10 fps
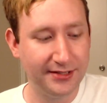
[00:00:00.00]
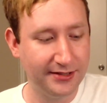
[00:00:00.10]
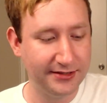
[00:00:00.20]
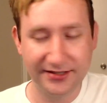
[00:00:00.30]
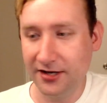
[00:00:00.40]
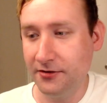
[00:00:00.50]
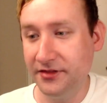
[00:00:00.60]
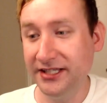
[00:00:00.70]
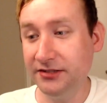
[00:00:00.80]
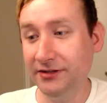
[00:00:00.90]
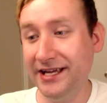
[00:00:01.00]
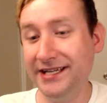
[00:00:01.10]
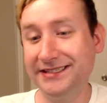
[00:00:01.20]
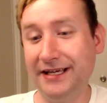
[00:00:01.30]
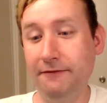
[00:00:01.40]
So this one
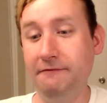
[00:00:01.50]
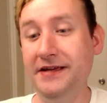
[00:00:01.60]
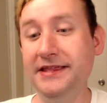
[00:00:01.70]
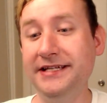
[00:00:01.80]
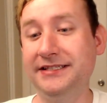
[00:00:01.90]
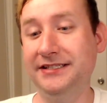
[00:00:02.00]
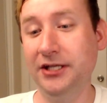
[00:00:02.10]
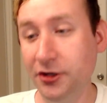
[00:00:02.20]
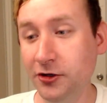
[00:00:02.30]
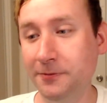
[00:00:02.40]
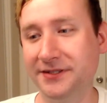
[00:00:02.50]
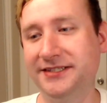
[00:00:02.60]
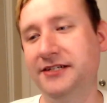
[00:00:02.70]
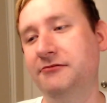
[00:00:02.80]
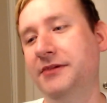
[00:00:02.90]
is
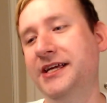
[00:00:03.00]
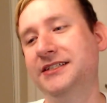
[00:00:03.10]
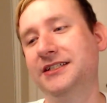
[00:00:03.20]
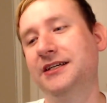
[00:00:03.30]
52% wheat,